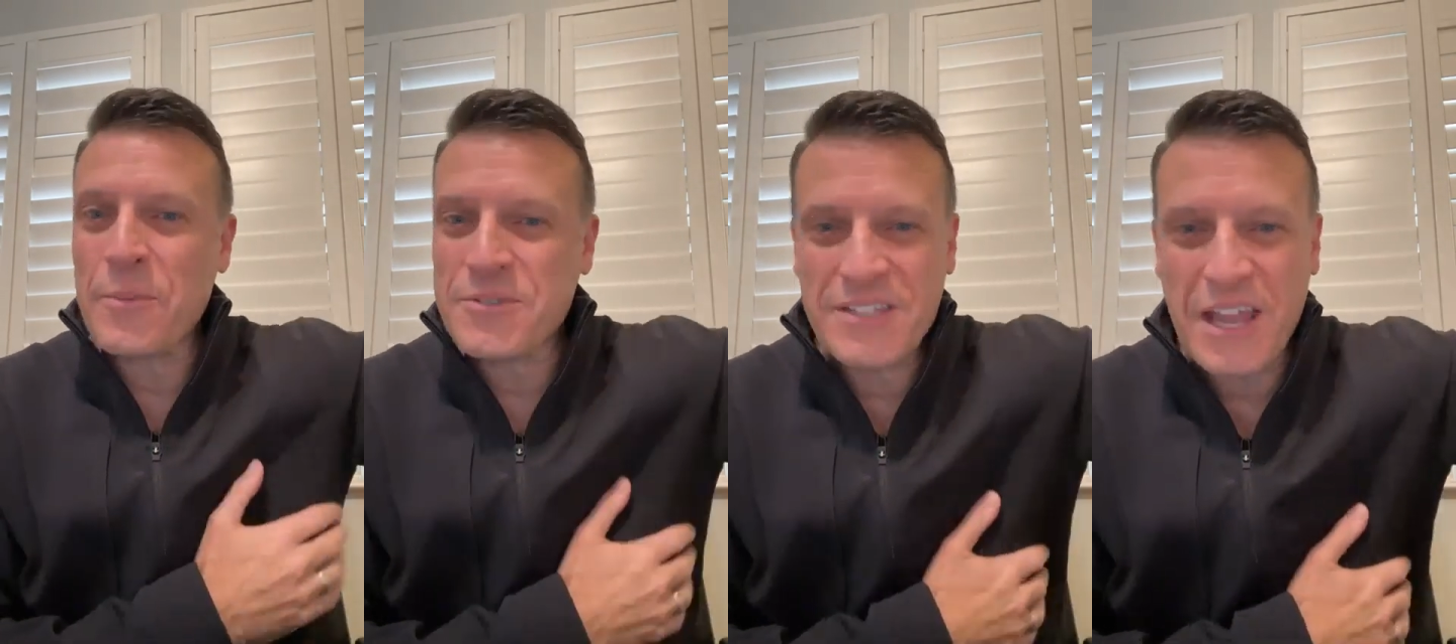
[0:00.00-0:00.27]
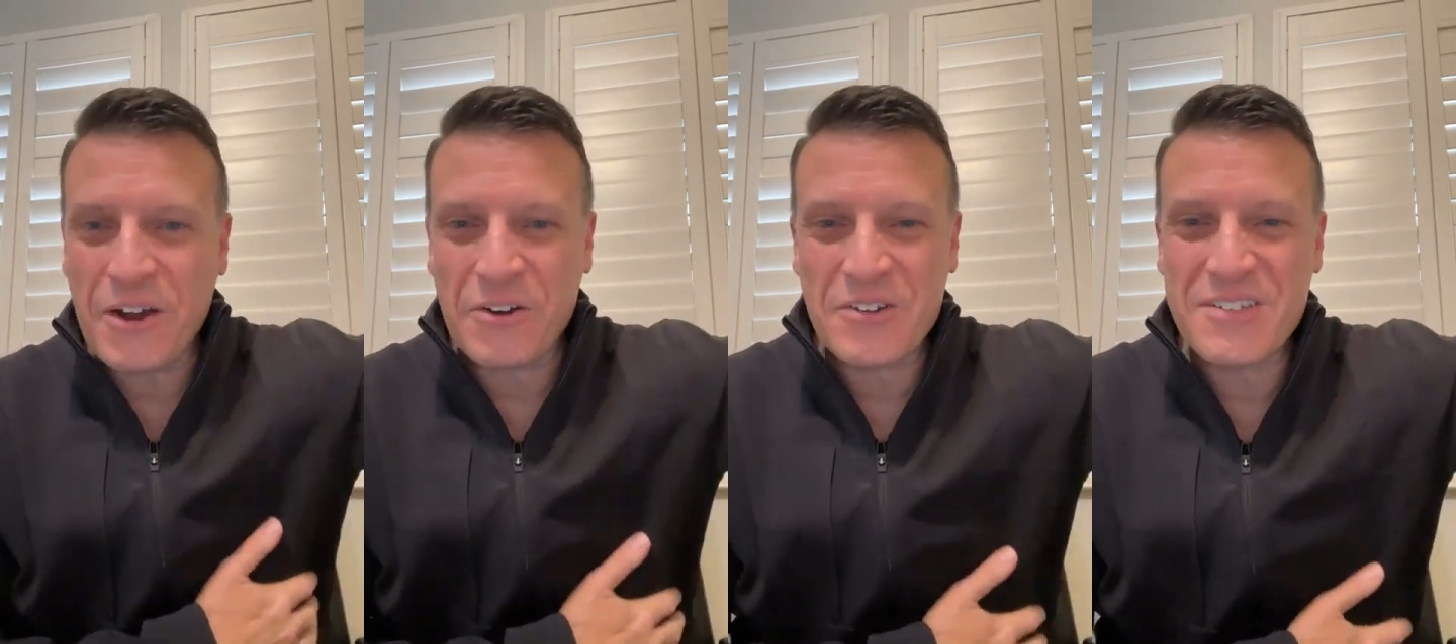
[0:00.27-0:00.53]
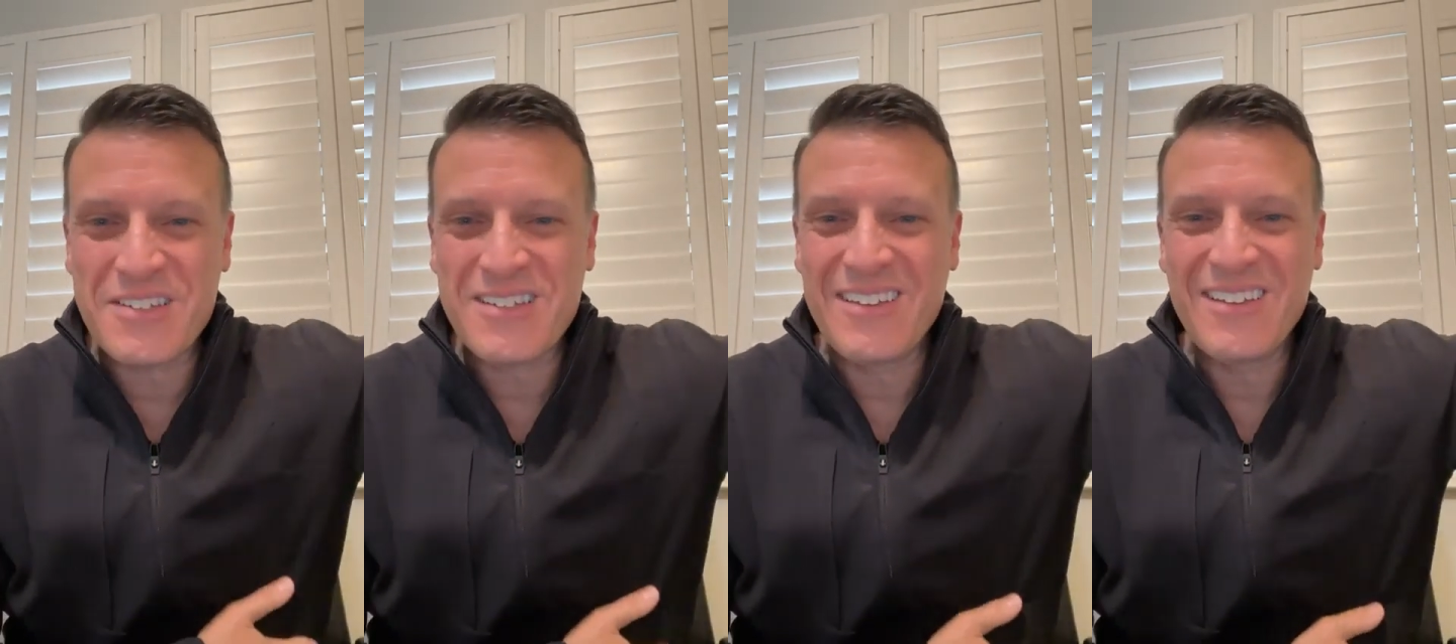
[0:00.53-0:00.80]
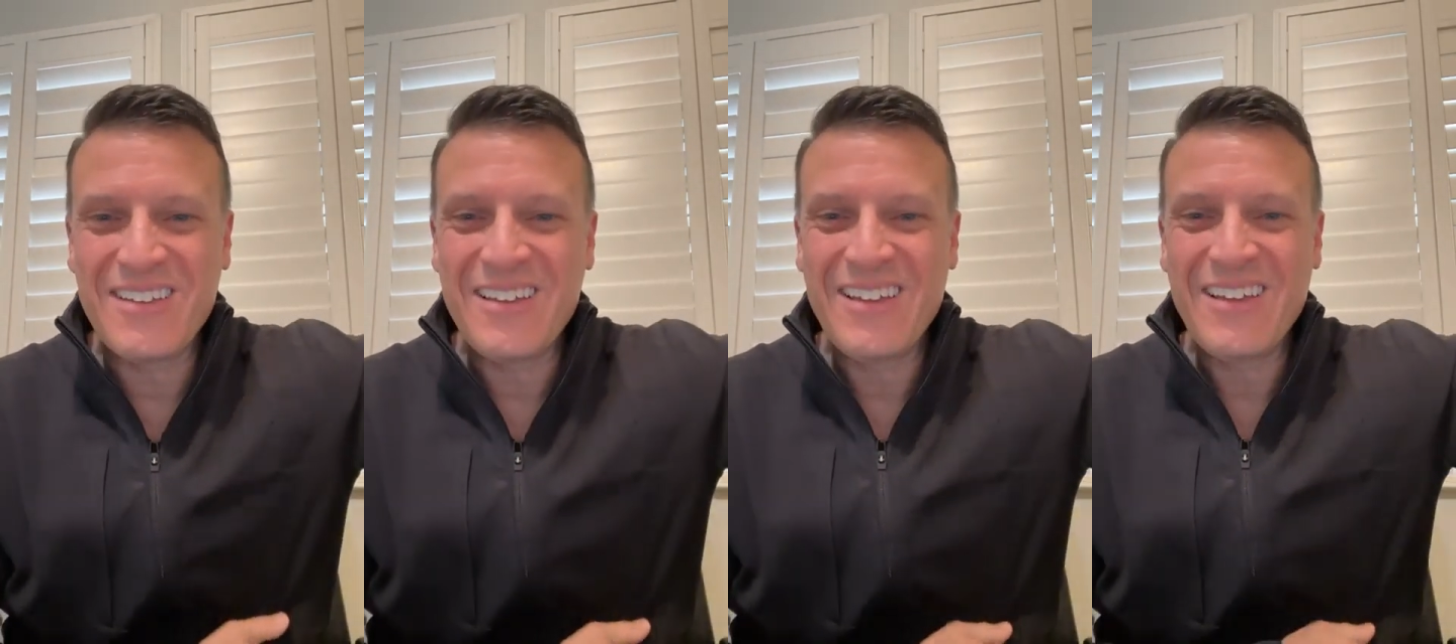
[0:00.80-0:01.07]
upstairs
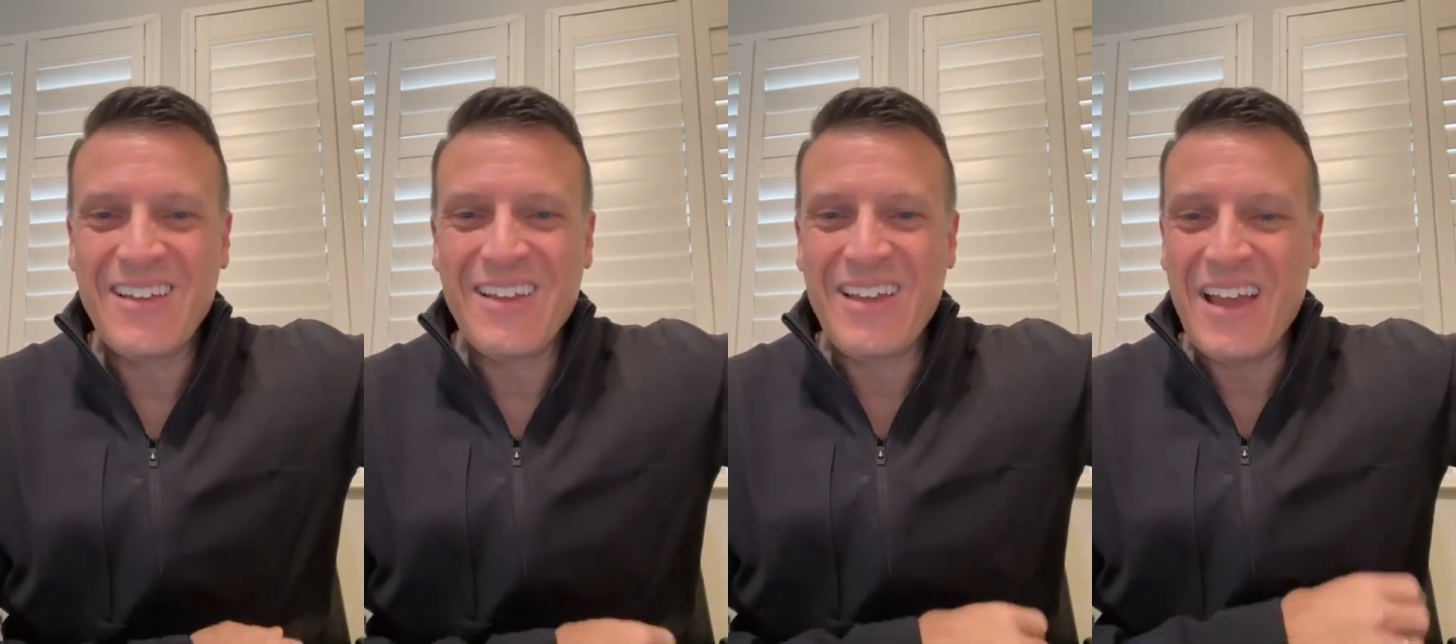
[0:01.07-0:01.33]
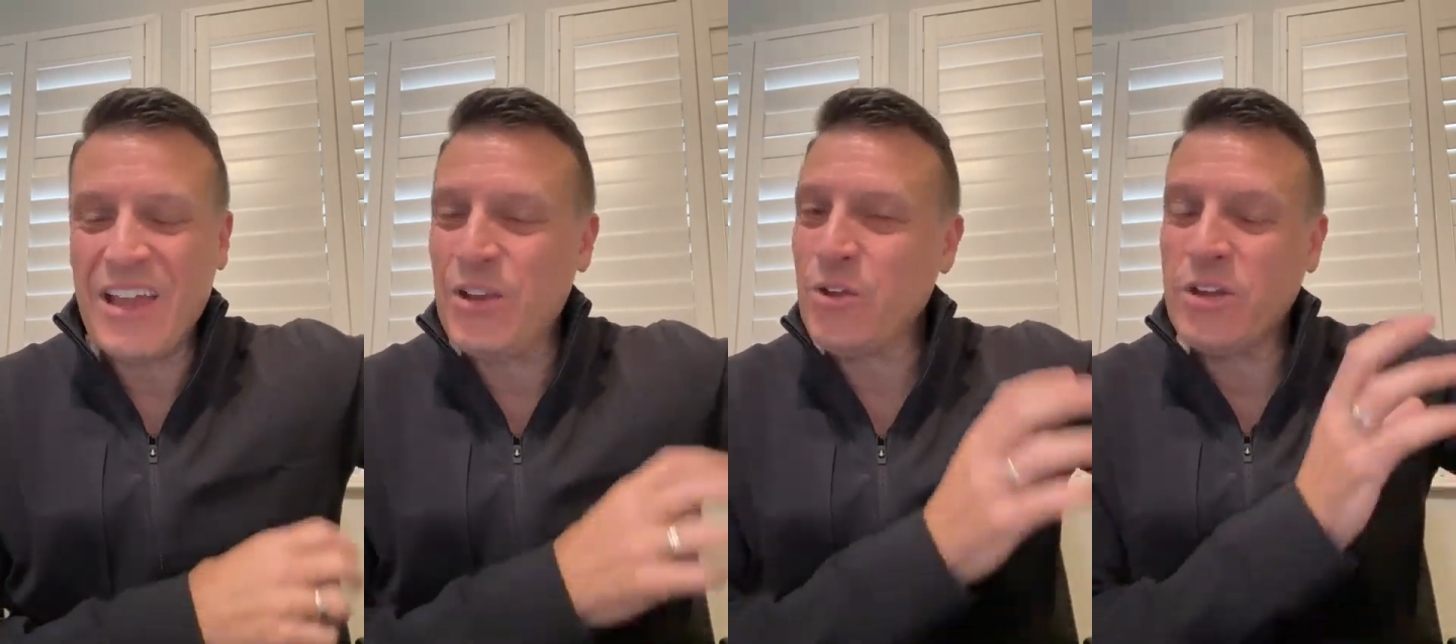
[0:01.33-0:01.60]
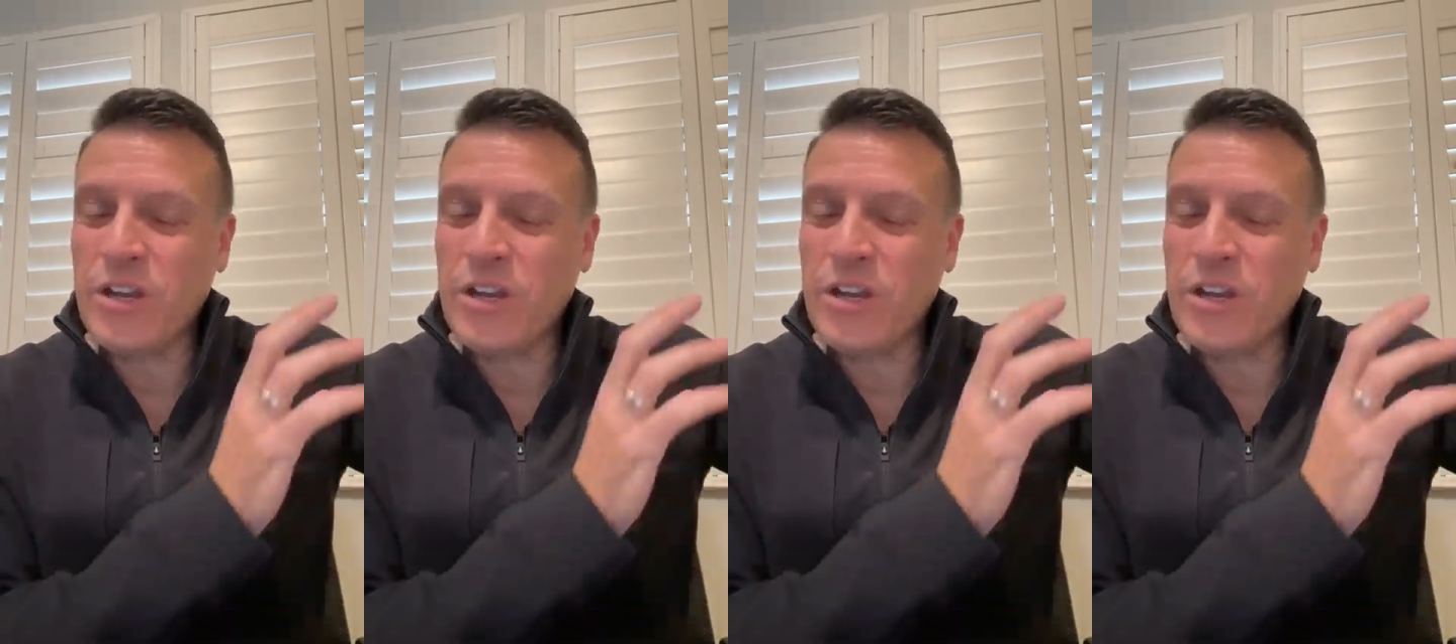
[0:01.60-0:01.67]
and